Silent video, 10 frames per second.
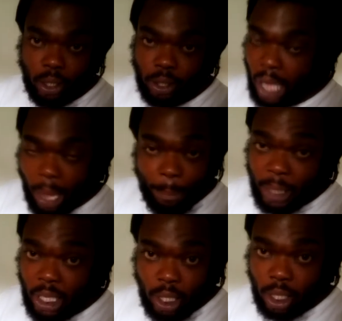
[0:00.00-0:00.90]
You're
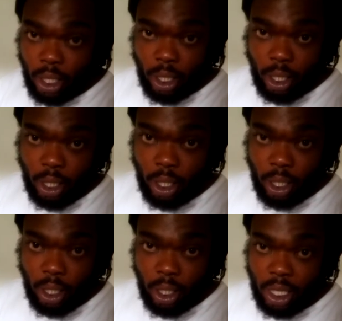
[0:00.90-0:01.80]
not me.
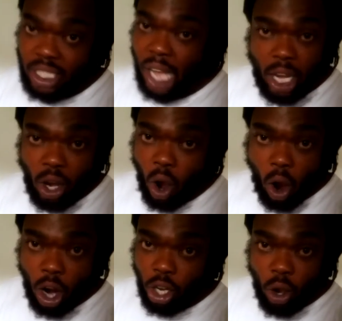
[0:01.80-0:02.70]
Cause I go
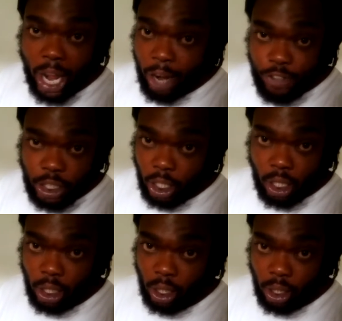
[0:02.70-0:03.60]
hard on
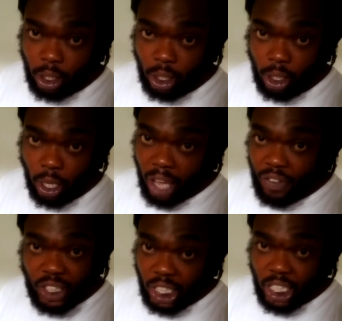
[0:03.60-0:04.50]
everything.
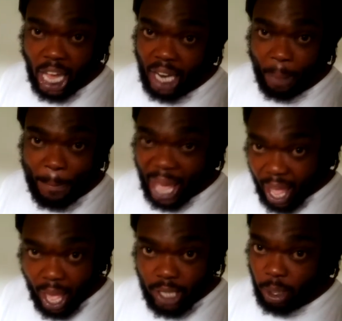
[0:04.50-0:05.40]
Everything that got a
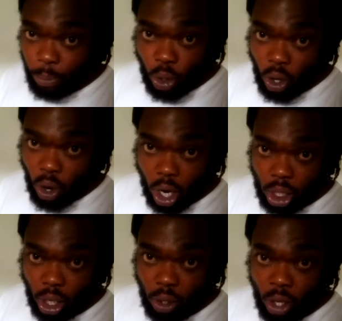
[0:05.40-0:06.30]
badge, I'm going
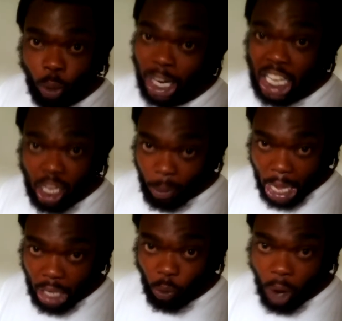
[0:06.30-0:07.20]
hard on. When I come
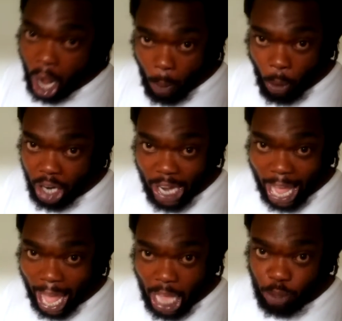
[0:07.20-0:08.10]
out of Walmart,
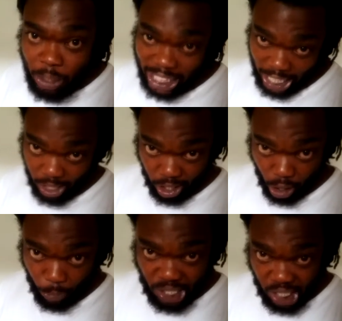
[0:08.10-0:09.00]
they ask me, can I see
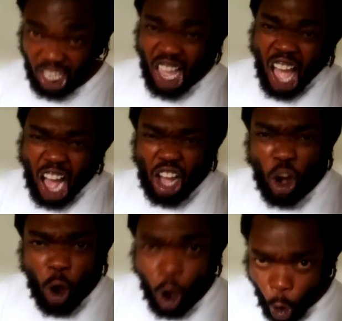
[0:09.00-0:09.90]
your receipt? I
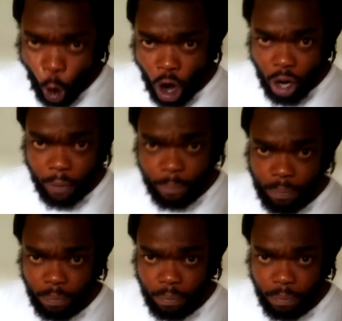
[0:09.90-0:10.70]
go hard.